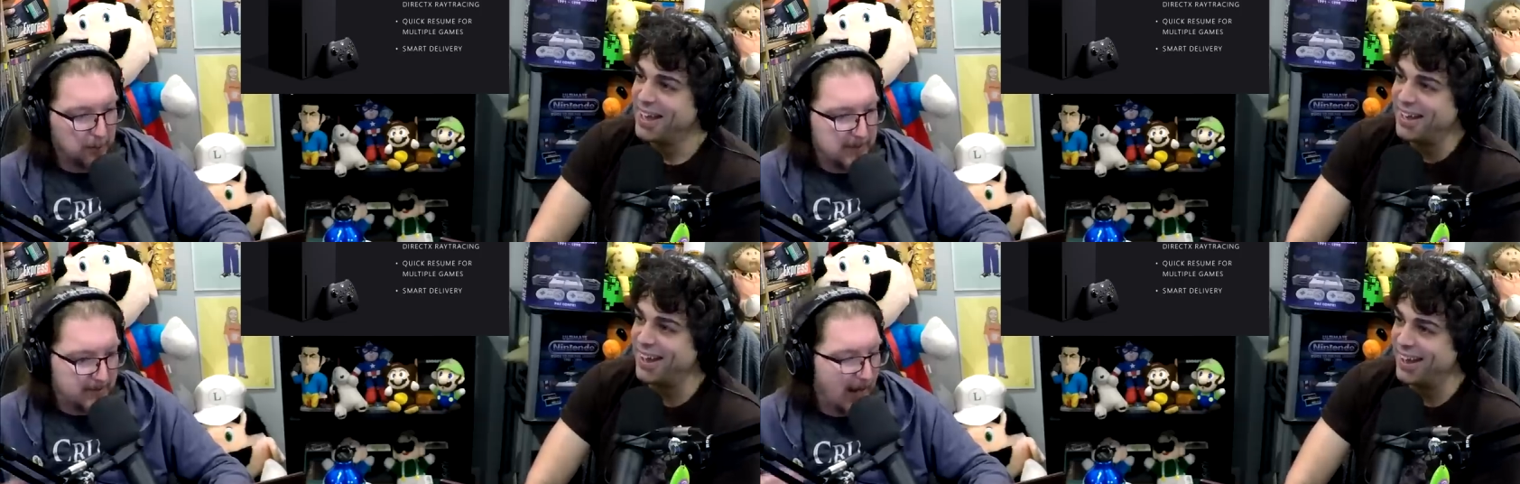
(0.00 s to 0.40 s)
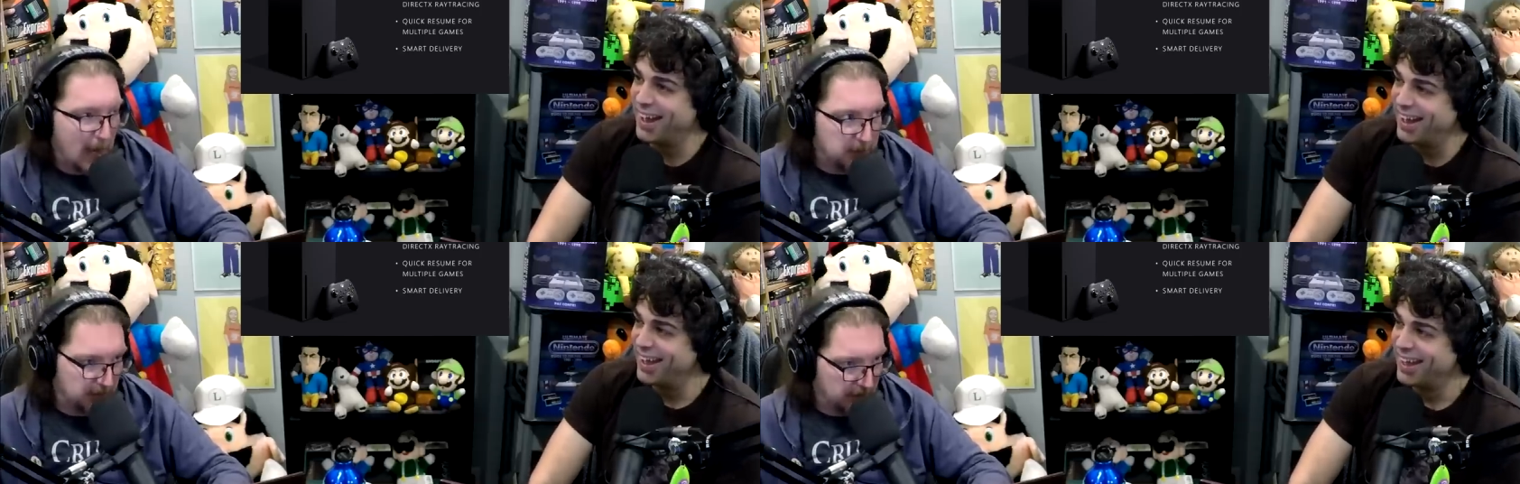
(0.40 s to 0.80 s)
Speaker 1: it'll, be
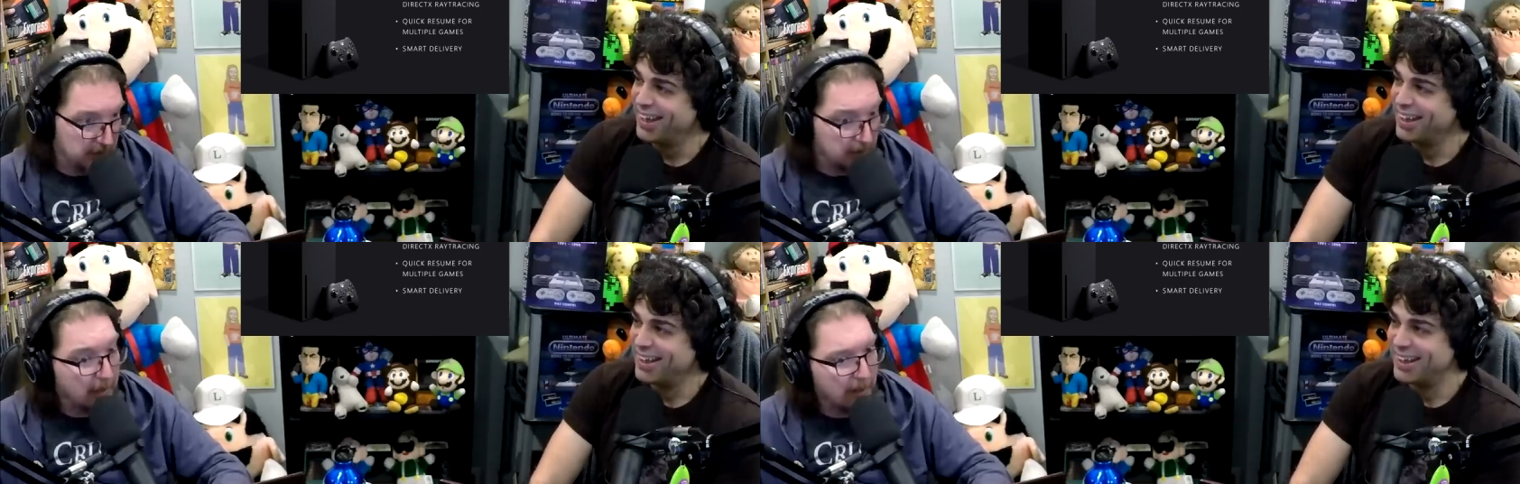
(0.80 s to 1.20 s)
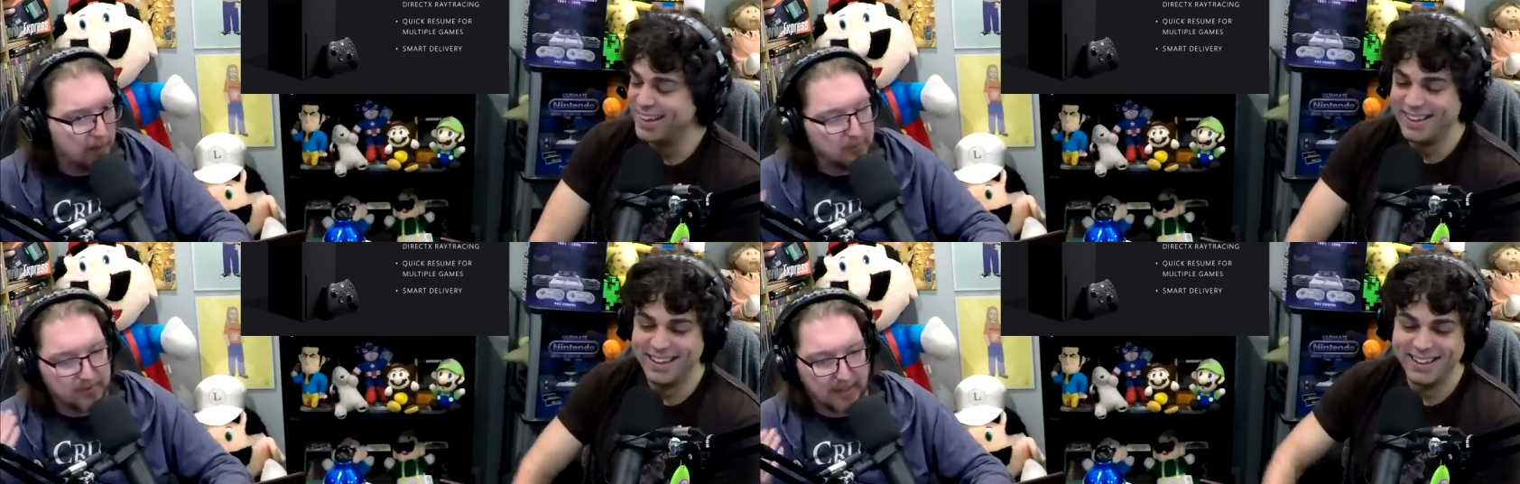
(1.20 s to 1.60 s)
tabs for your
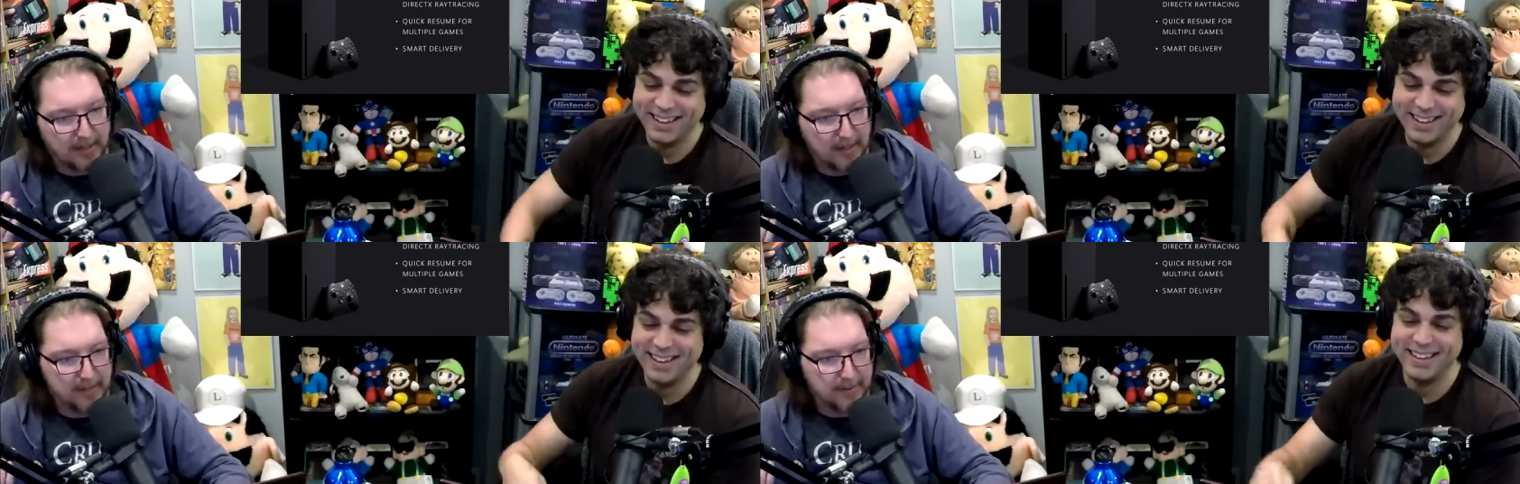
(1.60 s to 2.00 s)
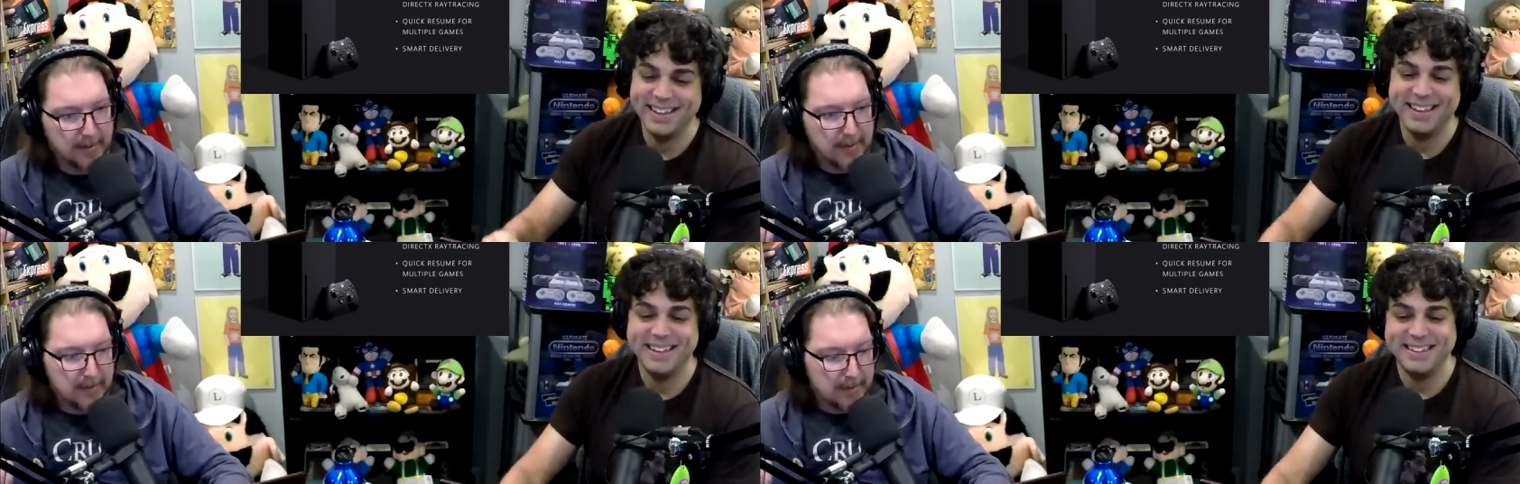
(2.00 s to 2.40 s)
games,
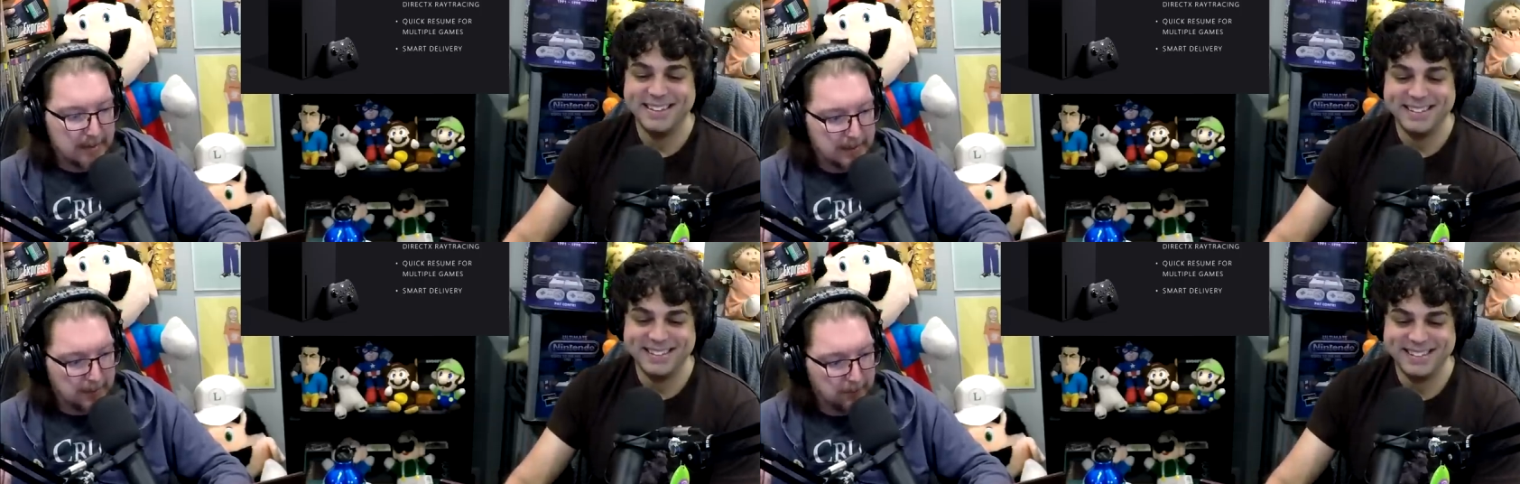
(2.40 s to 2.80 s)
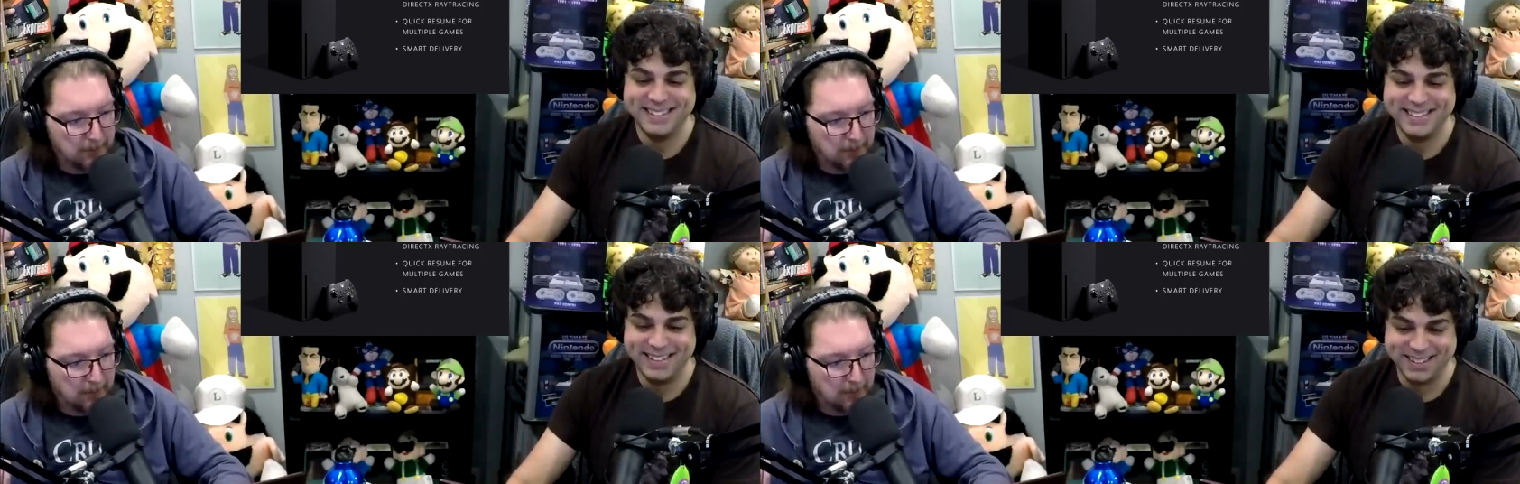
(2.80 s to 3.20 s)
and
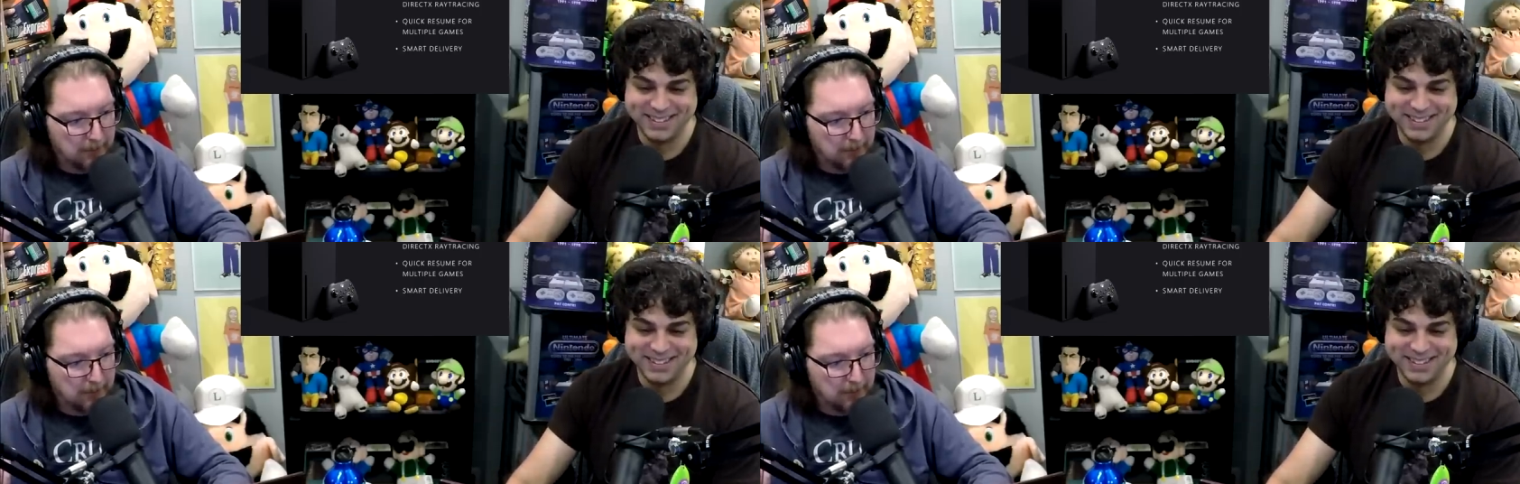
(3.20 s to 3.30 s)
um,